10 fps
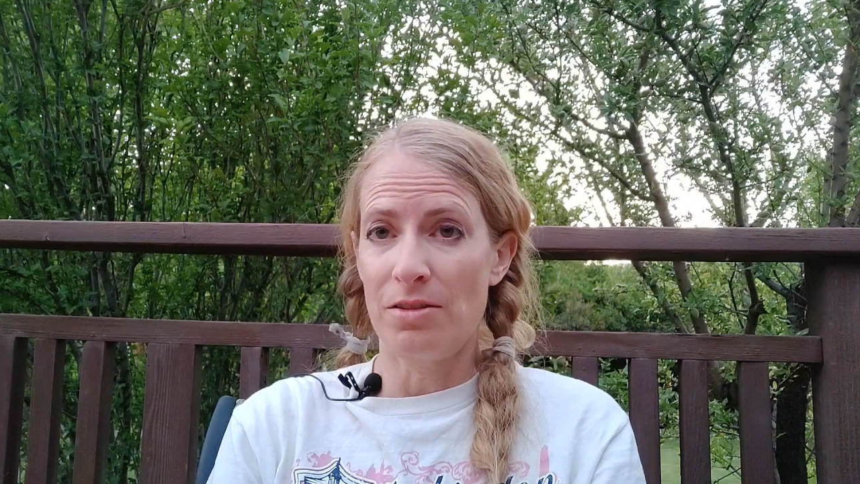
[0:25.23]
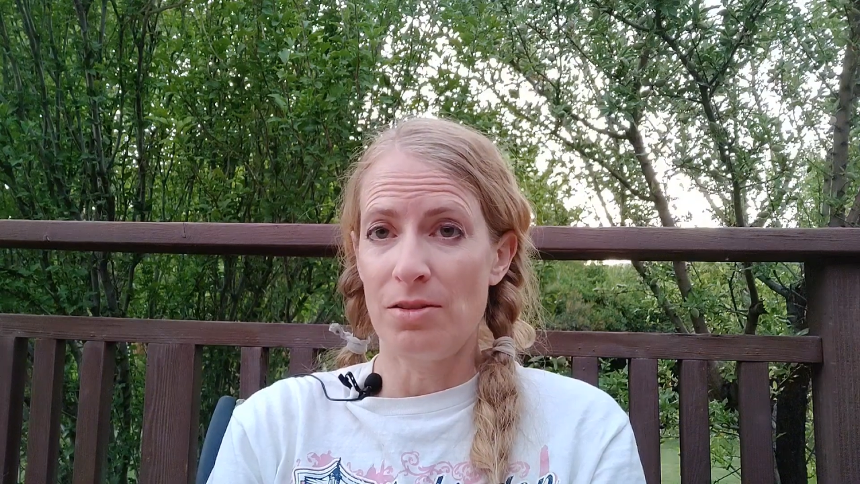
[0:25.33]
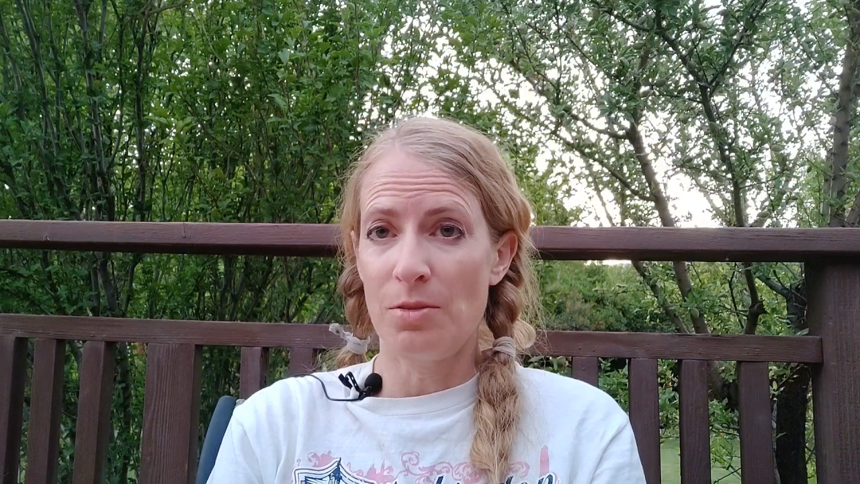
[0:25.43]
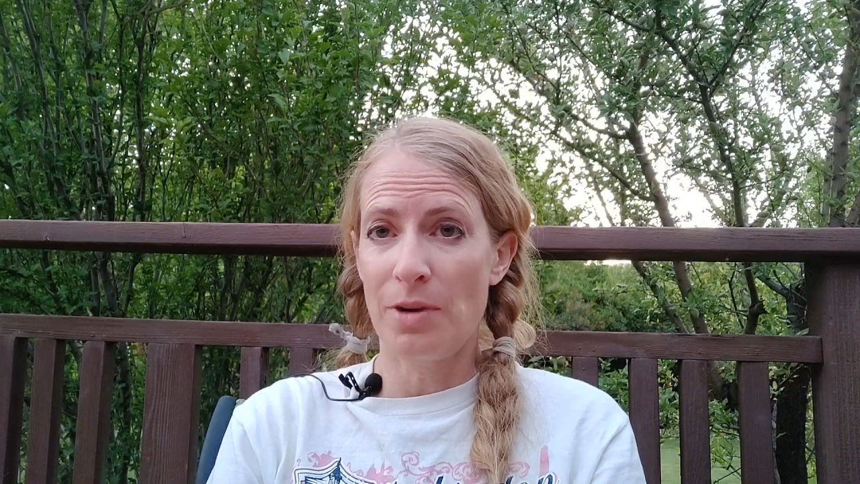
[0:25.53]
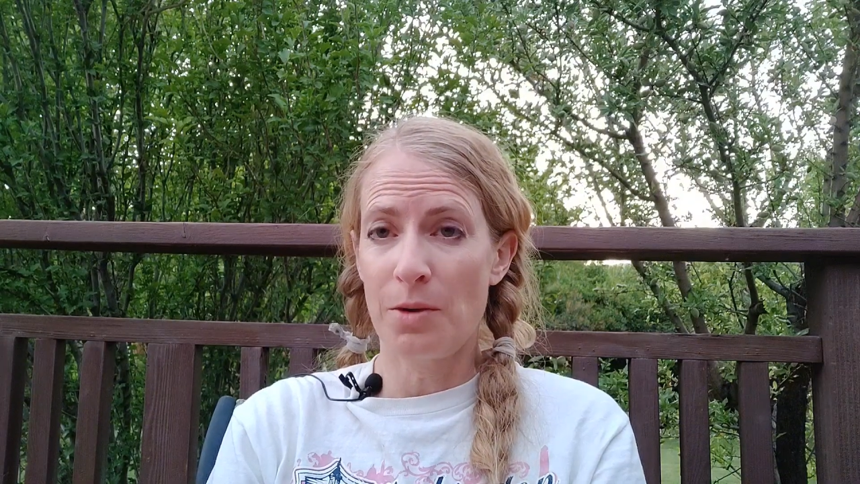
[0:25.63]

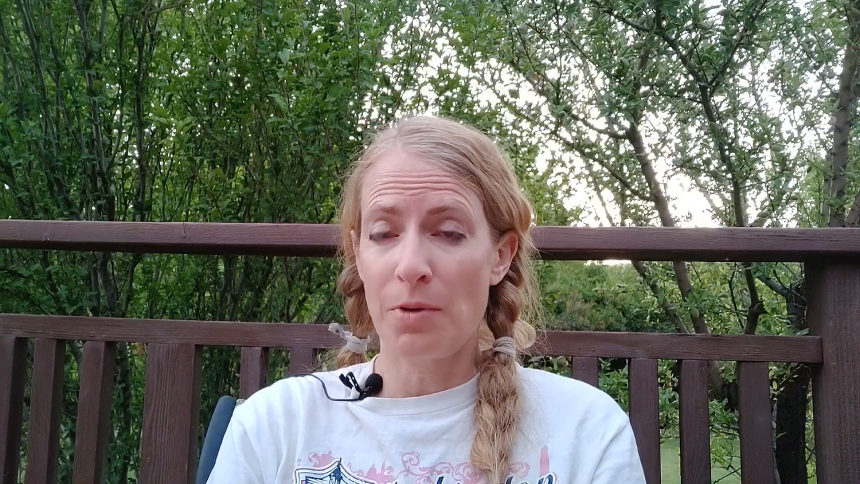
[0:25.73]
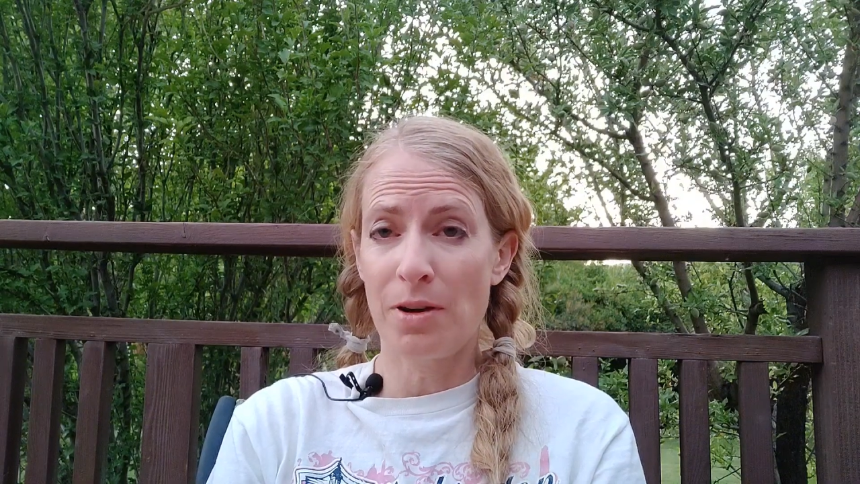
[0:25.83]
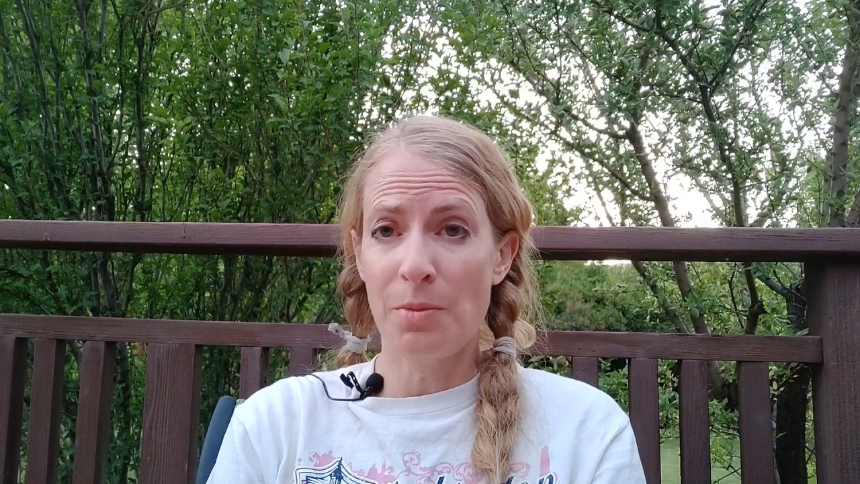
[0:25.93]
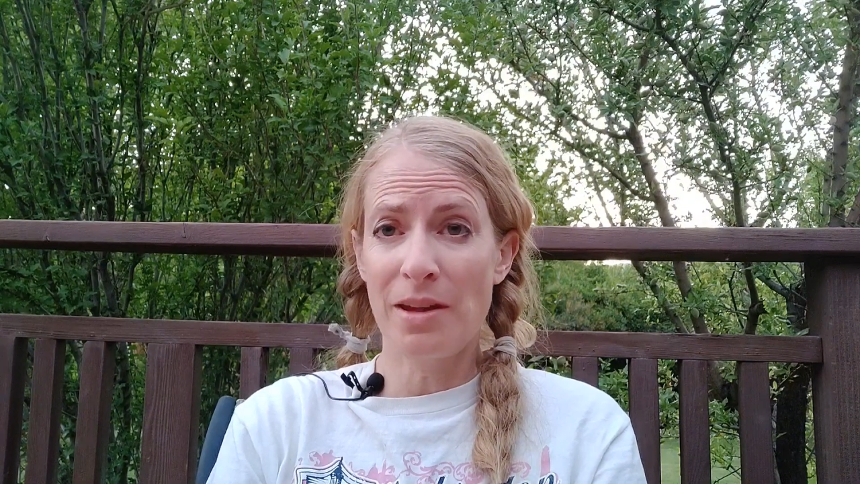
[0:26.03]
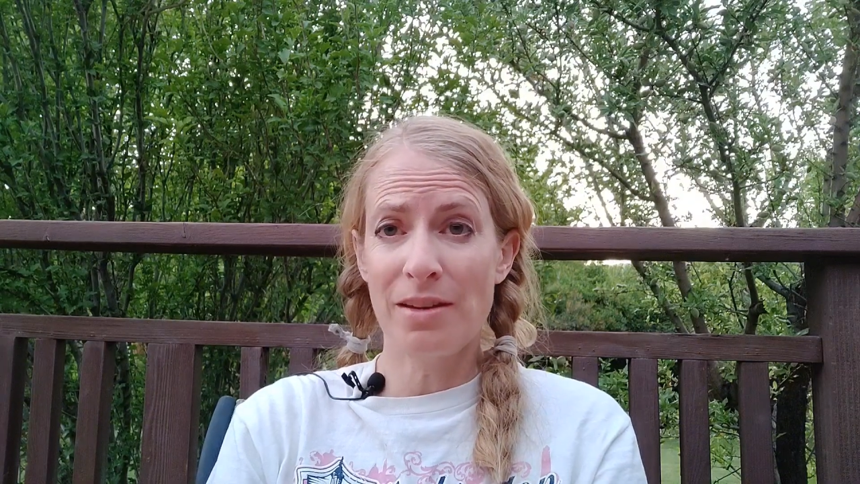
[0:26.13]
You might
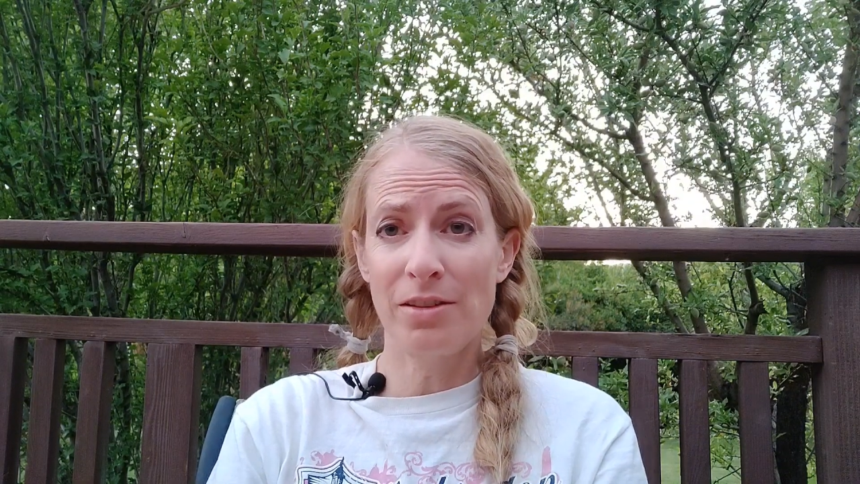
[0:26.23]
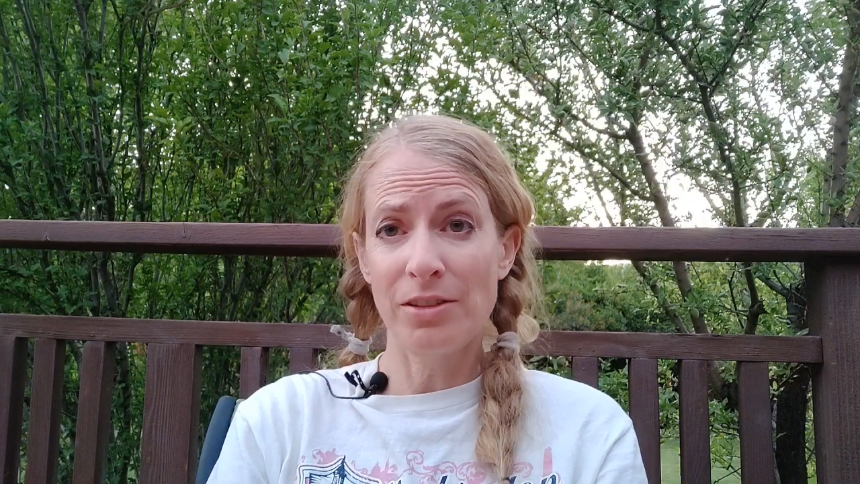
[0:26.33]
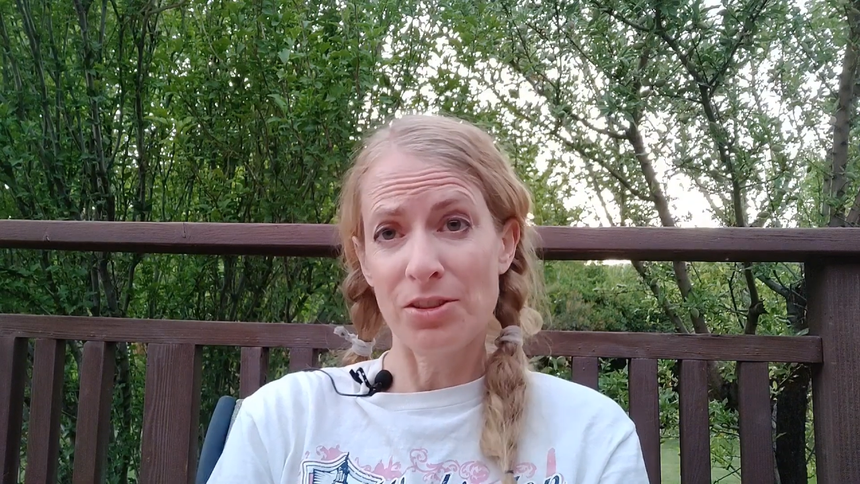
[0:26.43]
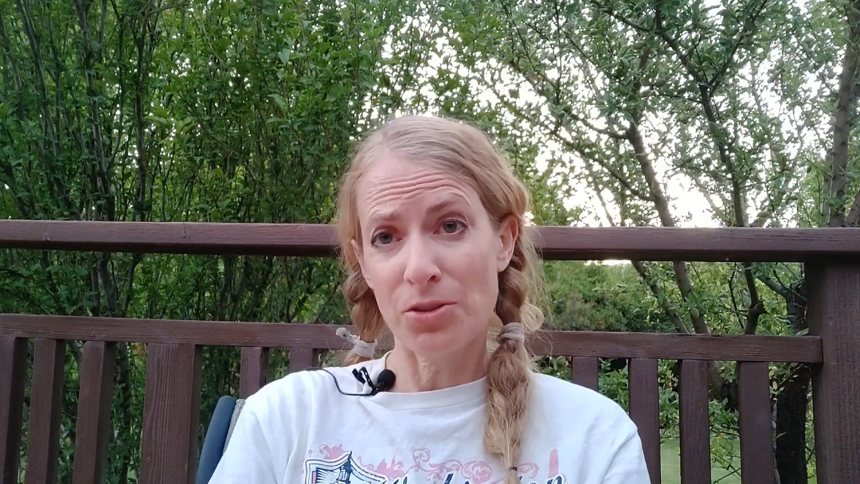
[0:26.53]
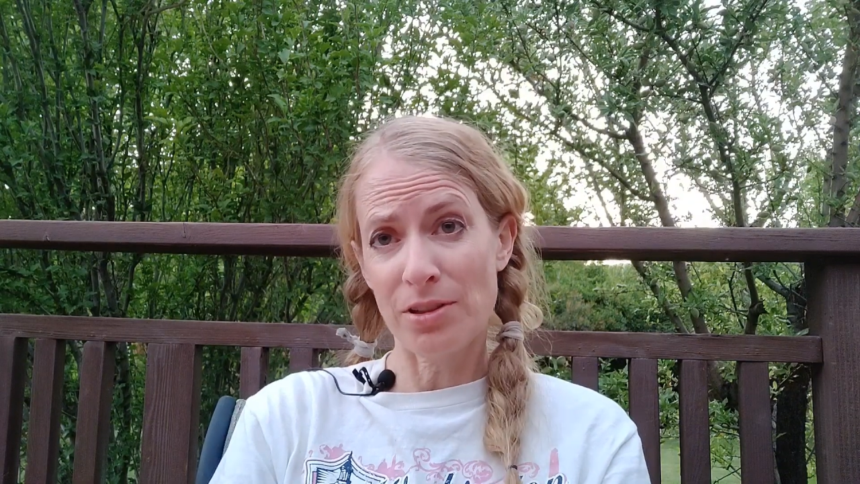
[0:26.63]
want to make a
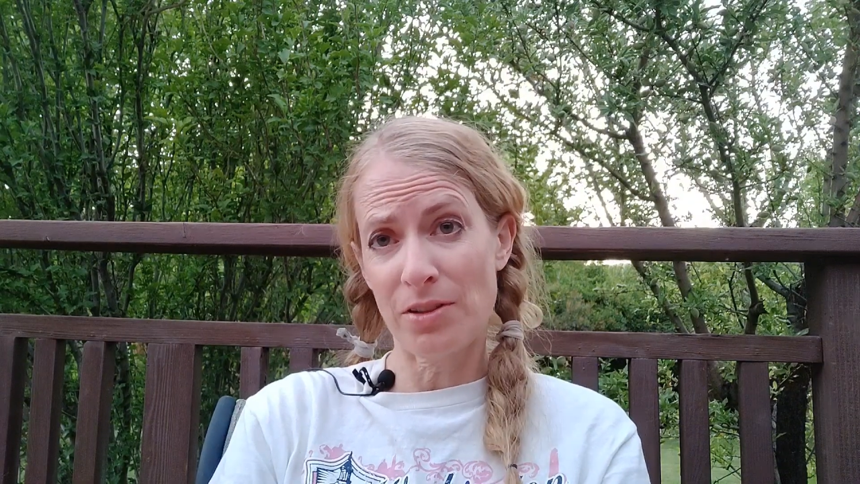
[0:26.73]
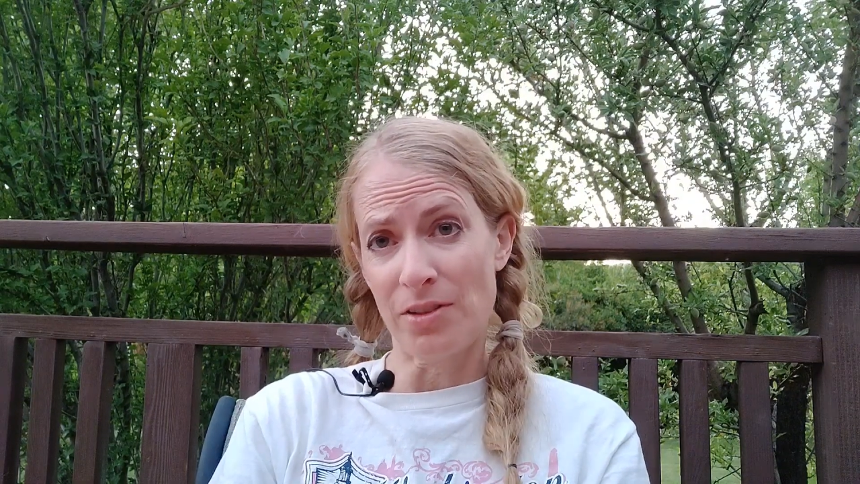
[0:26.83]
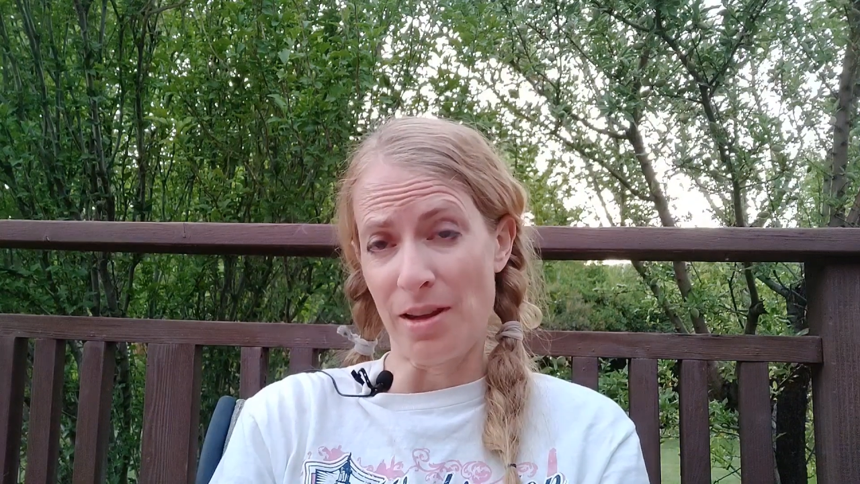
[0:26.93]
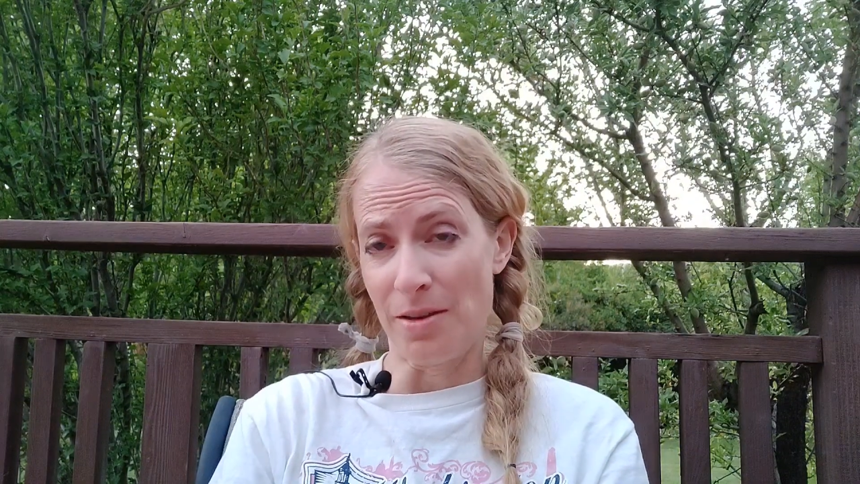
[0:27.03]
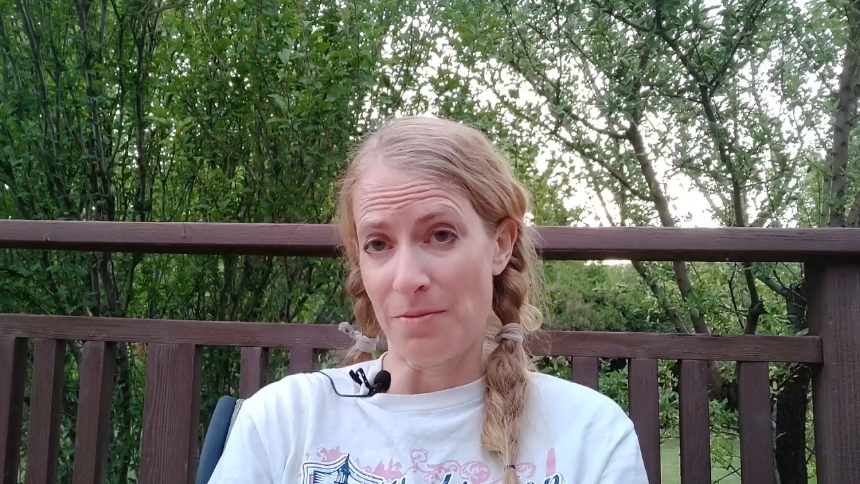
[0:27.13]
healthy choice
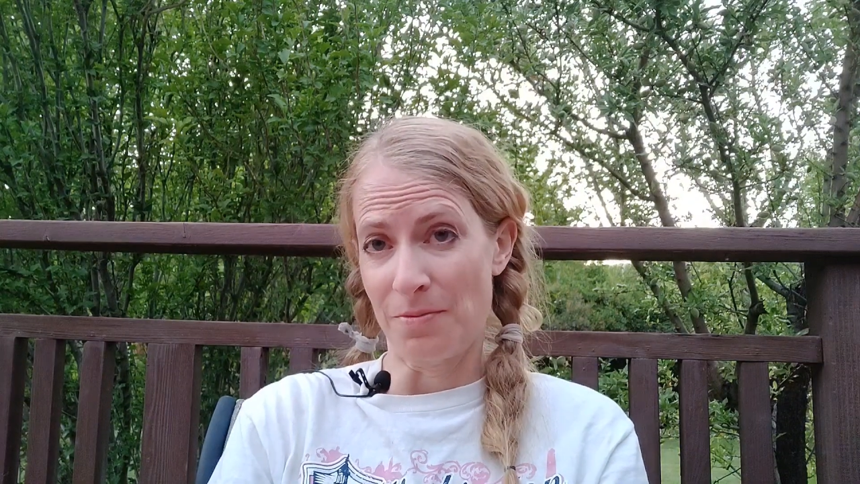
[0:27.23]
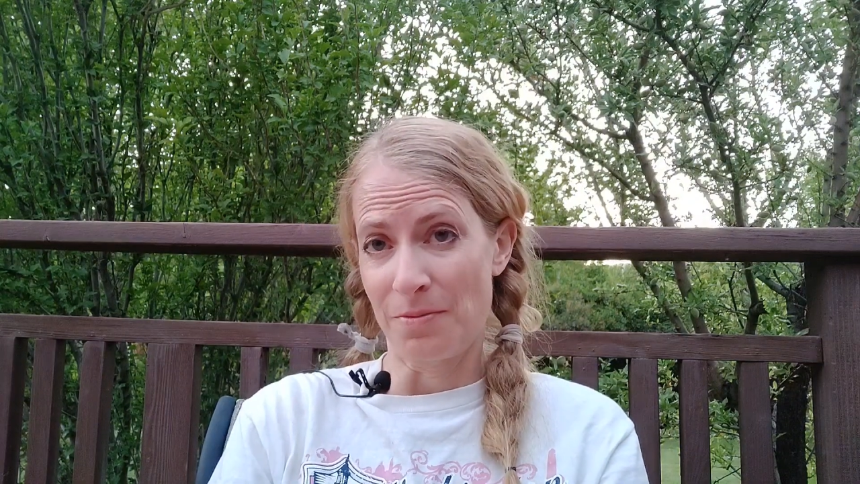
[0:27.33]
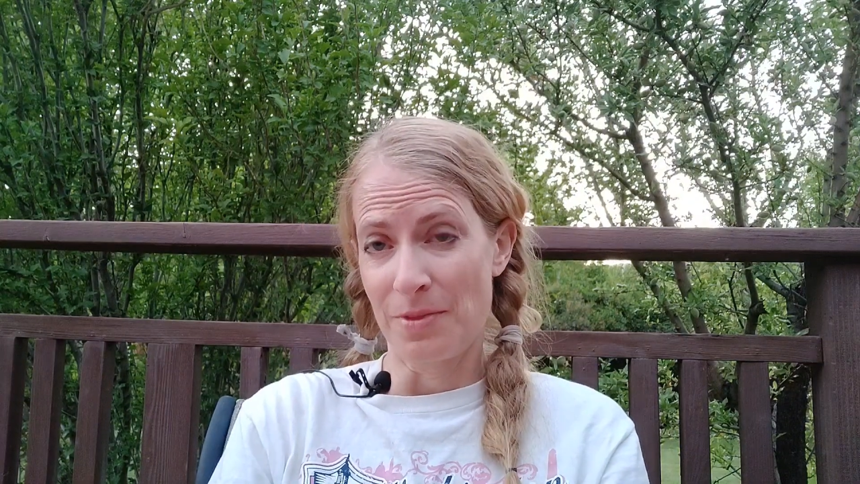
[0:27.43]
every day.